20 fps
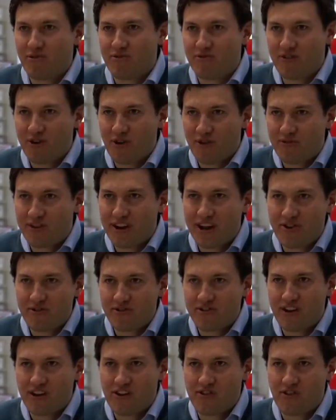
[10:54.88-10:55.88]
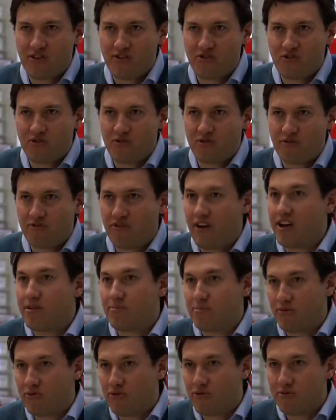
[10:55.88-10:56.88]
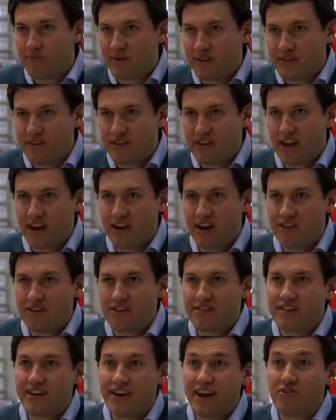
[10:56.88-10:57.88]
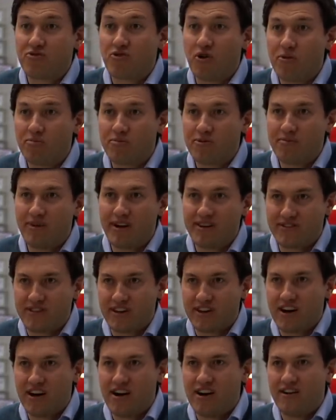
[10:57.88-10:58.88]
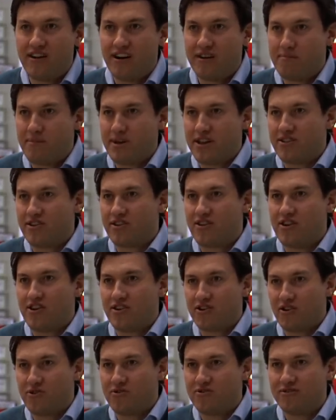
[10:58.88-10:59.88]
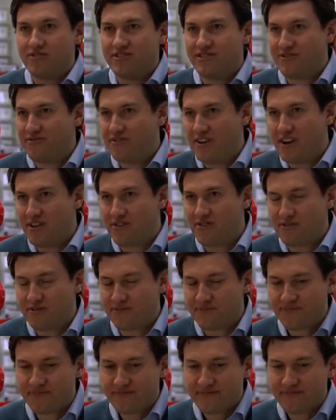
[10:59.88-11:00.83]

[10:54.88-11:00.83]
of an aero test is to find performance and understand how to optimize the car and make the car go faster.